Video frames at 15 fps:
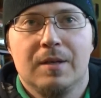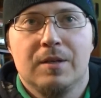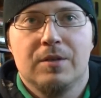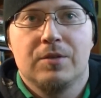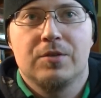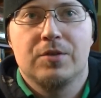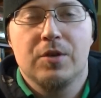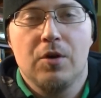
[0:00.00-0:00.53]

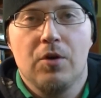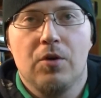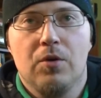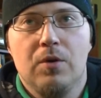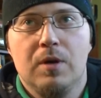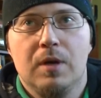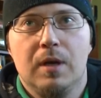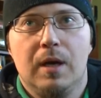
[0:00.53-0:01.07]

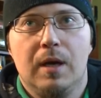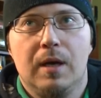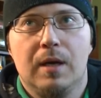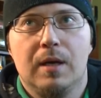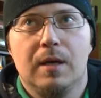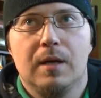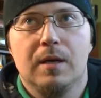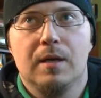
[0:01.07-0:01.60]
So,
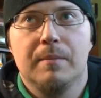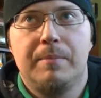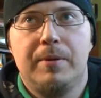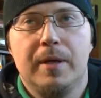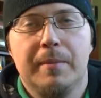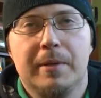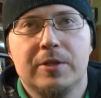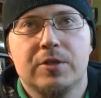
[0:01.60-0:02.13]

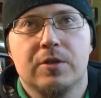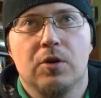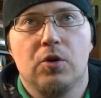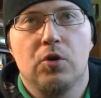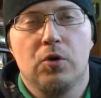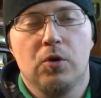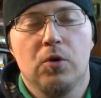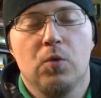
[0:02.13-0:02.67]
pretty much the
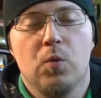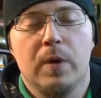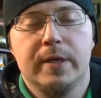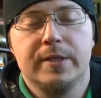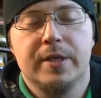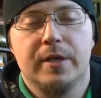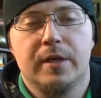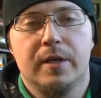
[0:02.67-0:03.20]
whole
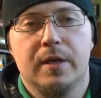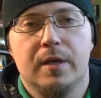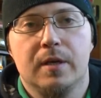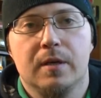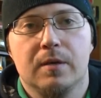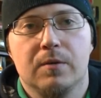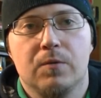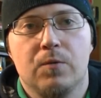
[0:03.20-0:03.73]
winter
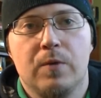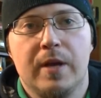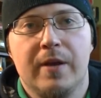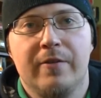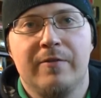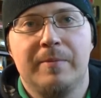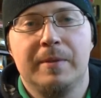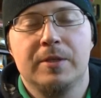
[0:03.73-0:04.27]

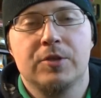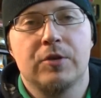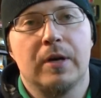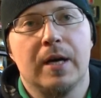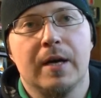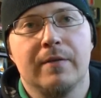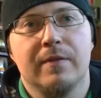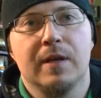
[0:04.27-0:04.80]
we've been
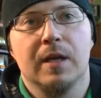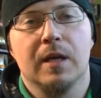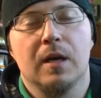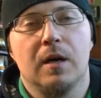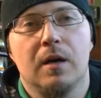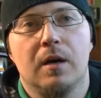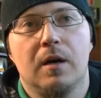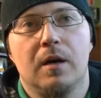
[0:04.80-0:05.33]
driving
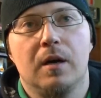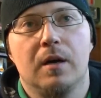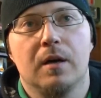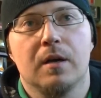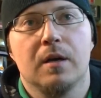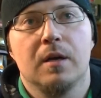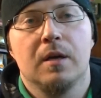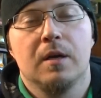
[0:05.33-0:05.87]

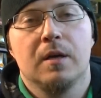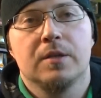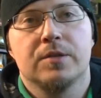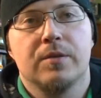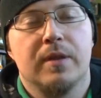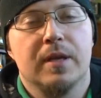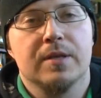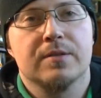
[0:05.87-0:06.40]
our
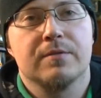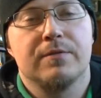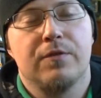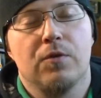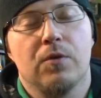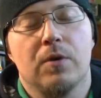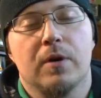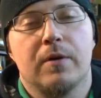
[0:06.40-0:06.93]

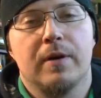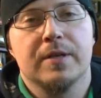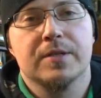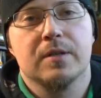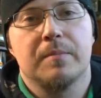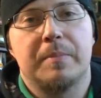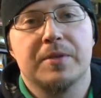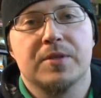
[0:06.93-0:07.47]
2004
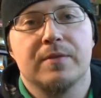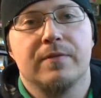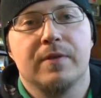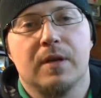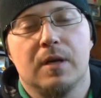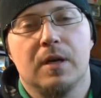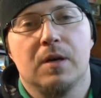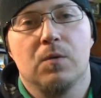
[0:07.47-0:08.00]
Chrysler
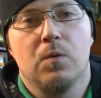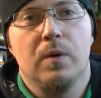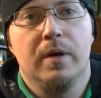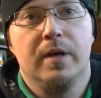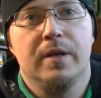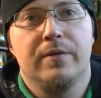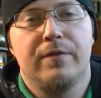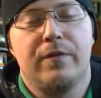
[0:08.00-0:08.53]
Pacifica
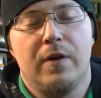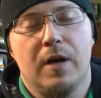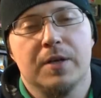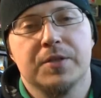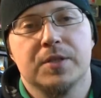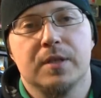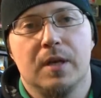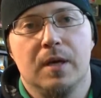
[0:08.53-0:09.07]
with
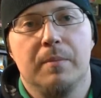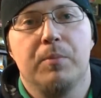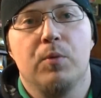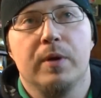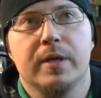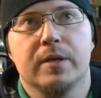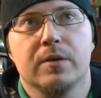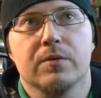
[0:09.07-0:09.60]
frosted up
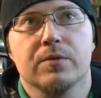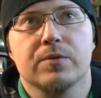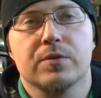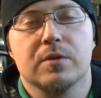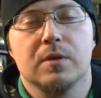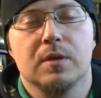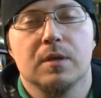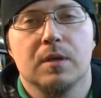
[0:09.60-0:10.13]
windows.